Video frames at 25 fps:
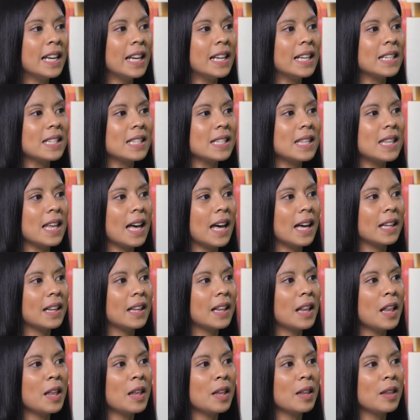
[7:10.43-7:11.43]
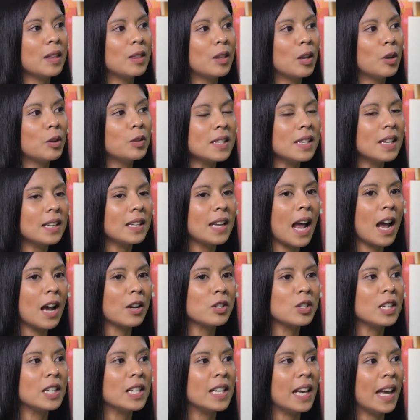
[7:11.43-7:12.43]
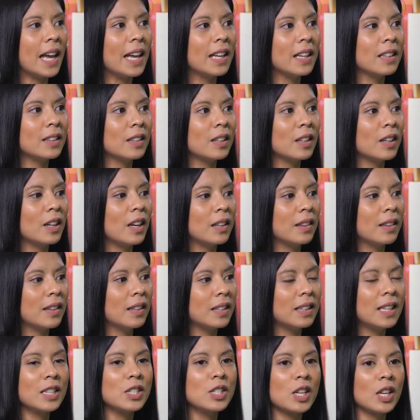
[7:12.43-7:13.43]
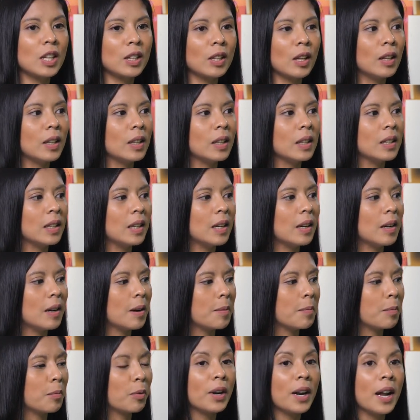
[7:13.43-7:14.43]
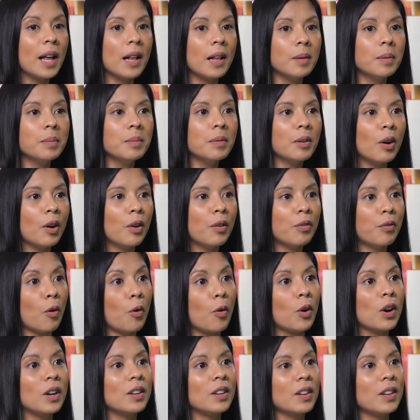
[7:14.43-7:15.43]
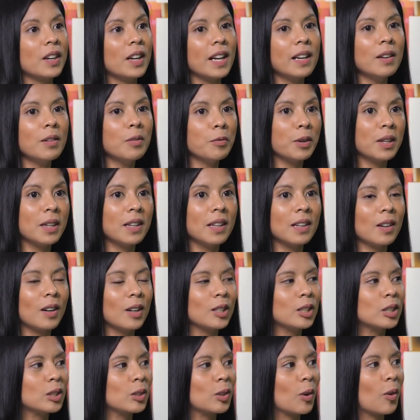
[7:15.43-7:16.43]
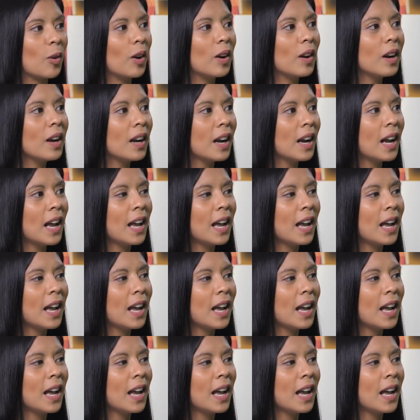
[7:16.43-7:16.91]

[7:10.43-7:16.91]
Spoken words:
is that those that actually enter the digital realm of ordering within our store